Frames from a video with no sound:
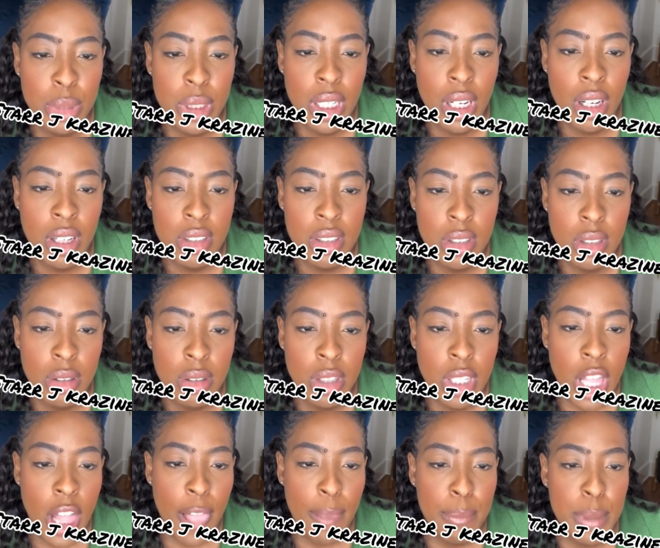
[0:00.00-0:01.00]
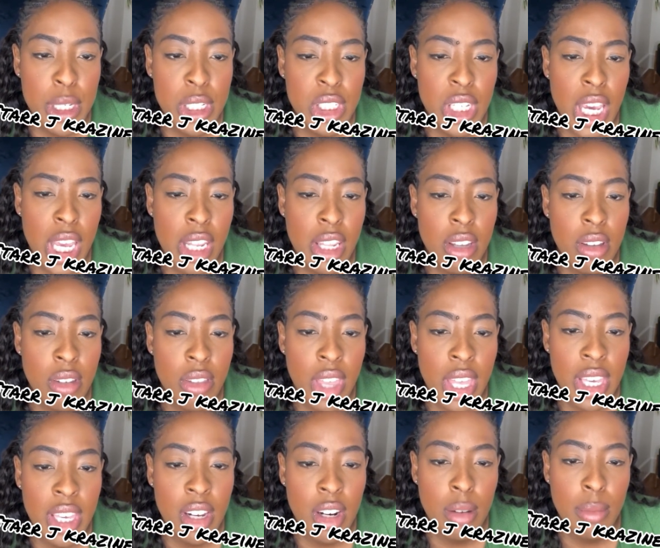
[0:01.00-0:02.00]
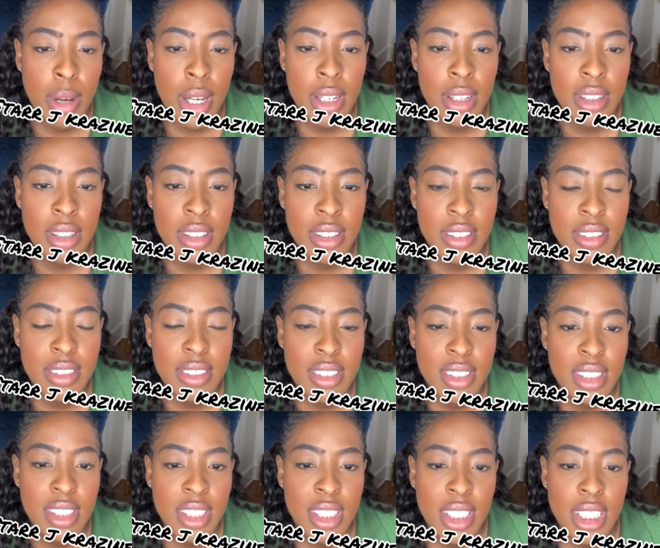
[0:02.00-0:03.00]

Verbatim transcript: but also be shading you. They get on my nerves.